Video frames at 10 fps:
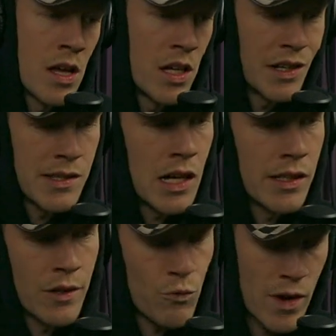You can tell
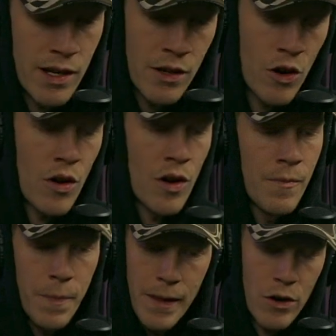like Ren and her
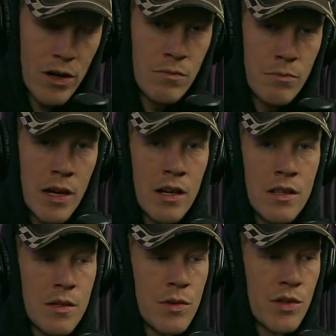are embedded
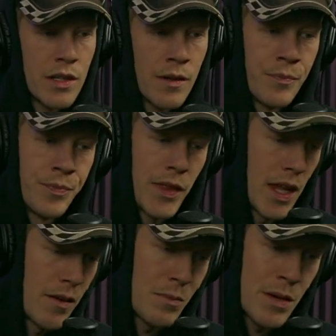into music.
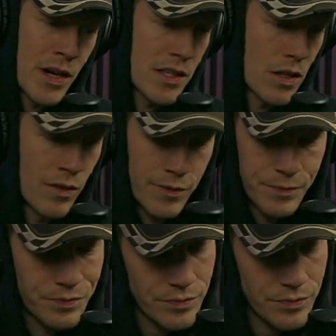Me myself,